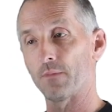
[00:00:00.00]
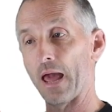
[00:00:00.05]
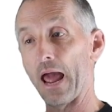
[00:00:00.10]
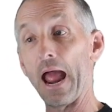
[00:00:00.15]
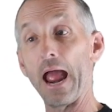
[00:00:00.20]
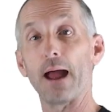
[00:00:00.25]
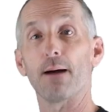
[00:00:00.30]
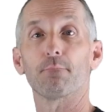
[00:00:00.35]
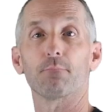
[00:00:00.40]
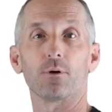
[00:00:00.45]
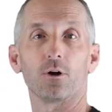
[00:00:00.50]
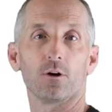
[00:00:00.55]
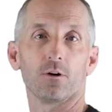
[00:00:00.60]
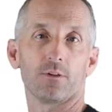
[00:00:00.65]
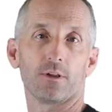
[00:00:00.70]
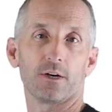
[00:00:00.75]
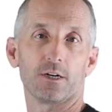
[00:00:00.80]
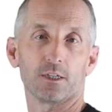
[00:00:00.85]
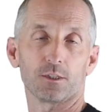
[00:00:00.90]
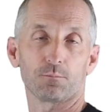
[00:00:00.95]
amber
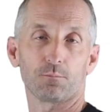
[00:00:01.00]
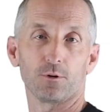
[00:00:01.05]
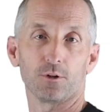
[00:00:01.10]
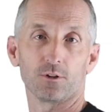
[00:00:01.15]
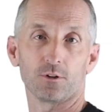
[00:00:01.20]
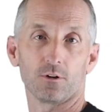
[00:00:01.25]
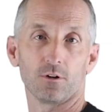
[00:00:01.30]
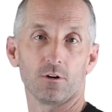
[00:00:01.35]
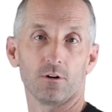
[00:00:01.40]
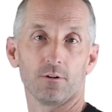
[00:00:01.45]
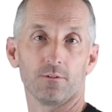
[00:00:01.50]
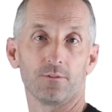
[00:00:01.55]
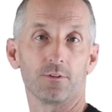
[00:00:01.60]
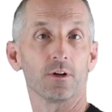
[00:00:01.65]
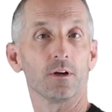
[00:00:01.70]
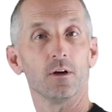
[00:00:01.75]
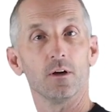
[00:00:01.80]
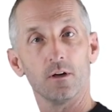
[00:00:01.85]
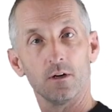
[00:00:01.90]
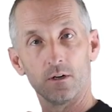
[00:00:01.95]
that has preserved
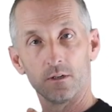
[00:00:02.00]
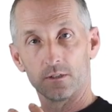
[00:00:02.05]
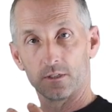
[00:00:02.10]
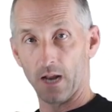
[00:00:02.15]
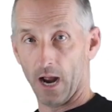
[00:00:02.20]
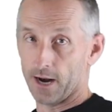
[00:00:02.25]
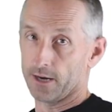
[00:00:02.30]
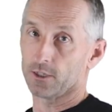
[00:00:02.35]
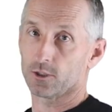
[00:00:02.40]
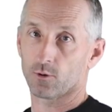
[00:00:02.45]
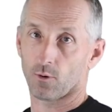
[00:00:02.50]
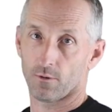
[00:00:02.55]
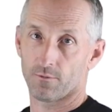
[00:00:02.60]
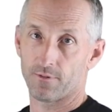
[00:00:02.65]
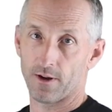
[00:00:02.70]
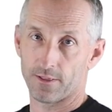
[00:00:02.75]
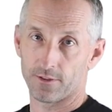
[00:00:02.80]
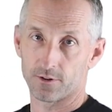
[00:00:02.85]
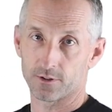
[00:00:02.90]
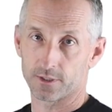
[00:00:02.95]
dinosaur
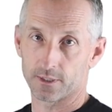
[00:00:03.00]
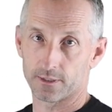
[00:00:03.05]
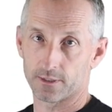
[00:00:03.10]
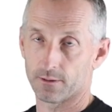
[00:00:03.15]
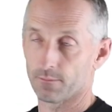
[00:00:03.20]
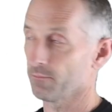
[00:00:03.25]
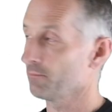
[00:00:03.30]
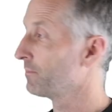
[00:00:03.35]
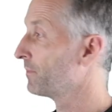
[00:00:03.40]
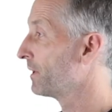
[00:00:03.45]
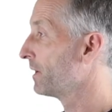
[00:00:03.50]
feathers in them.